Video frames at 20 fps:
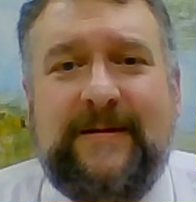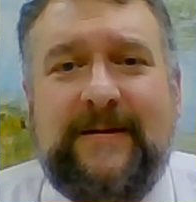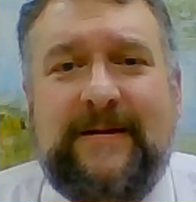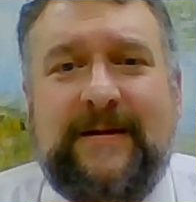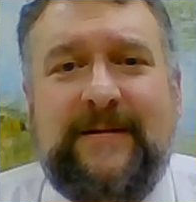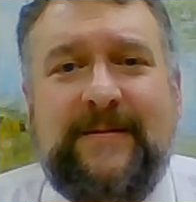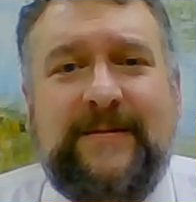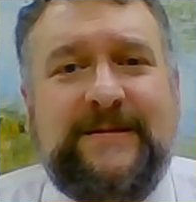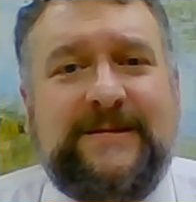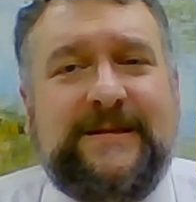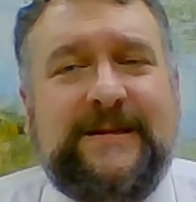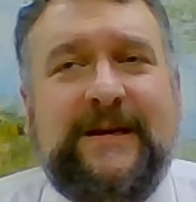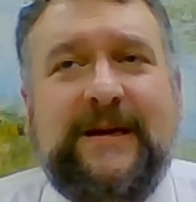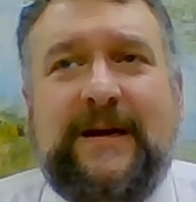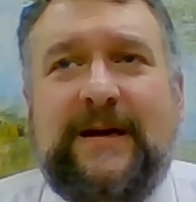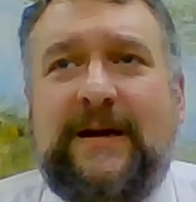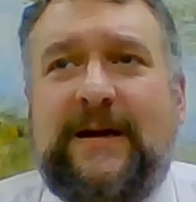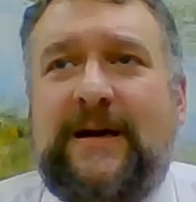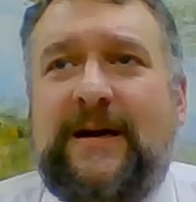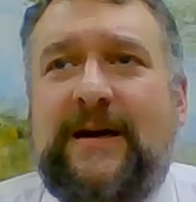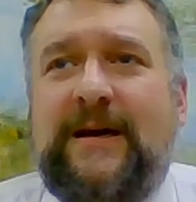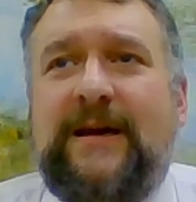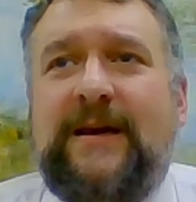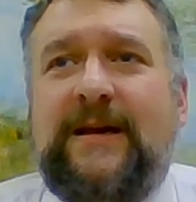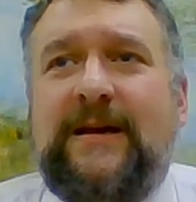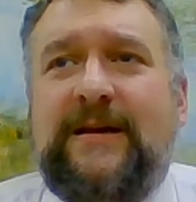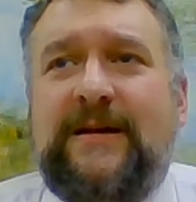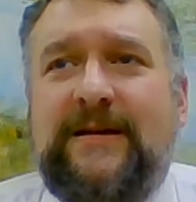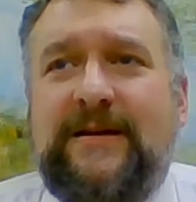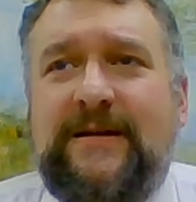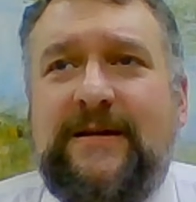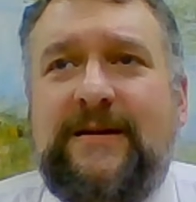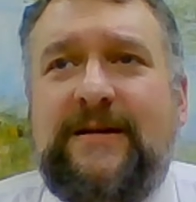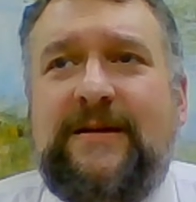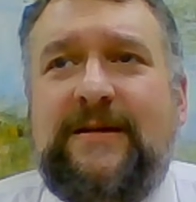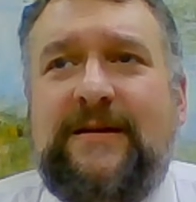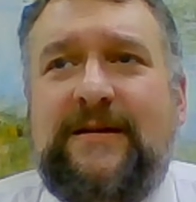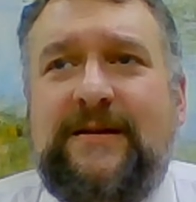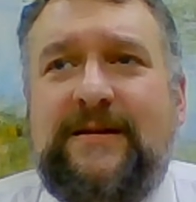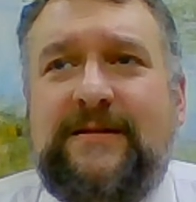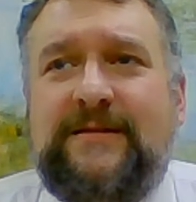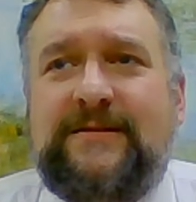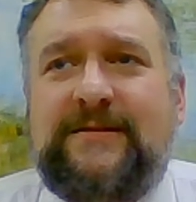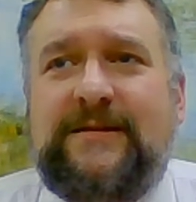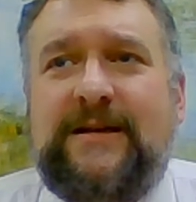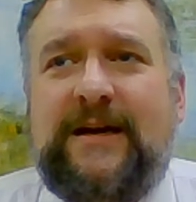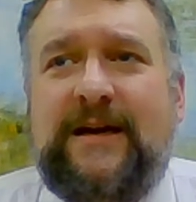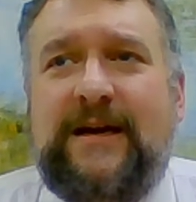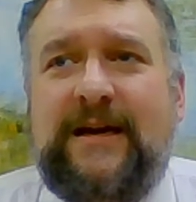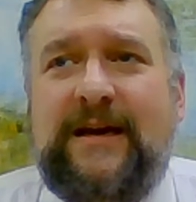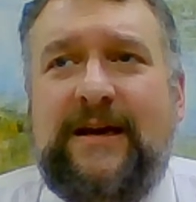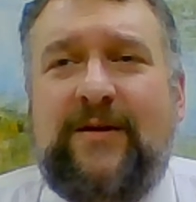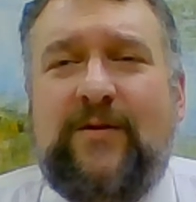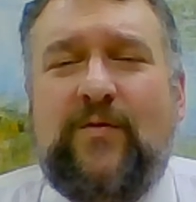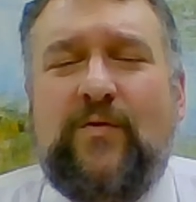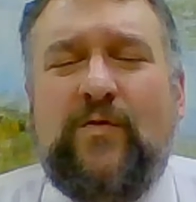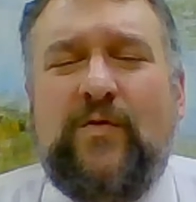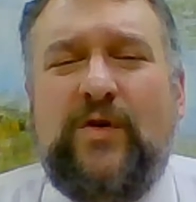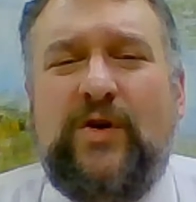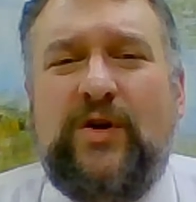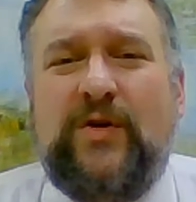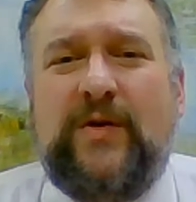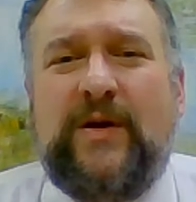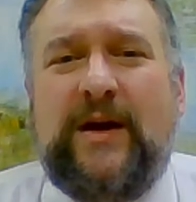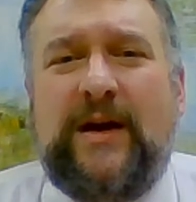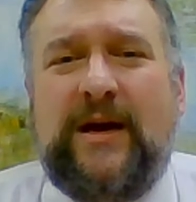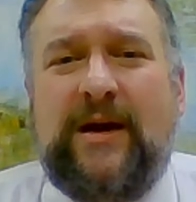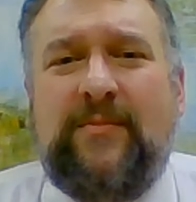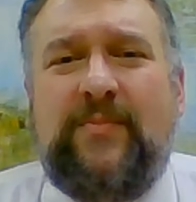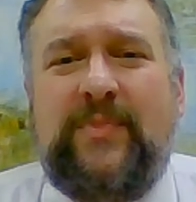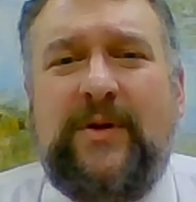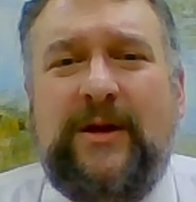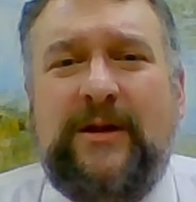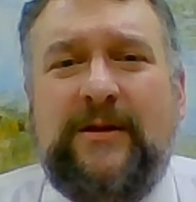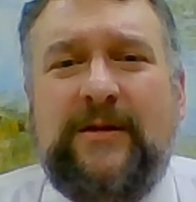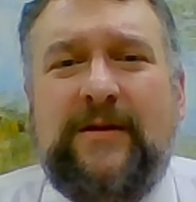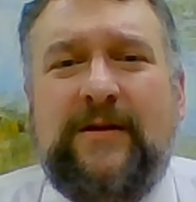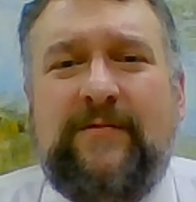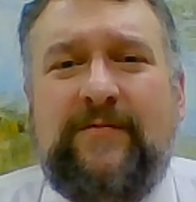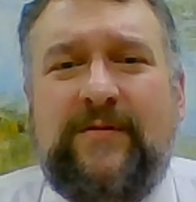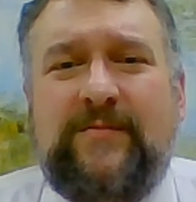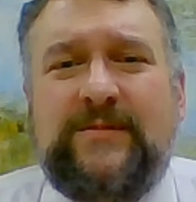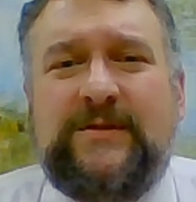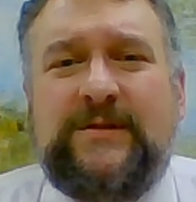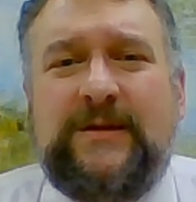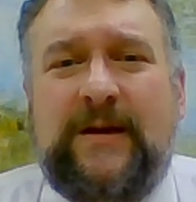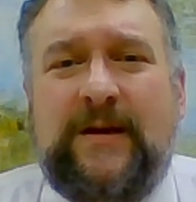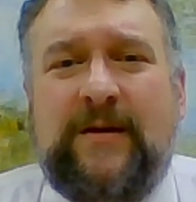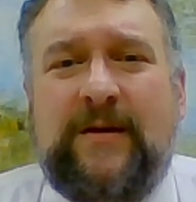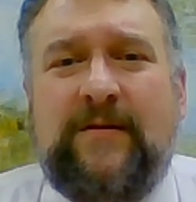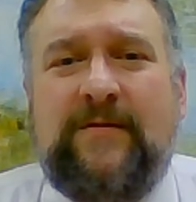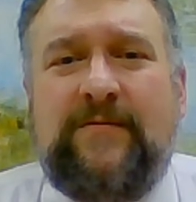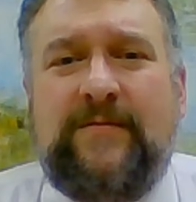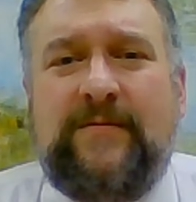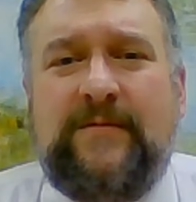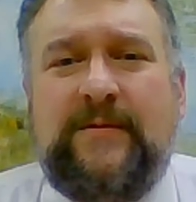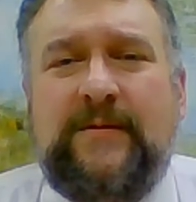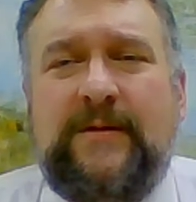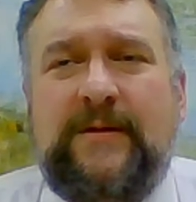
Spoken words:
This guy had a real high opinion of himself.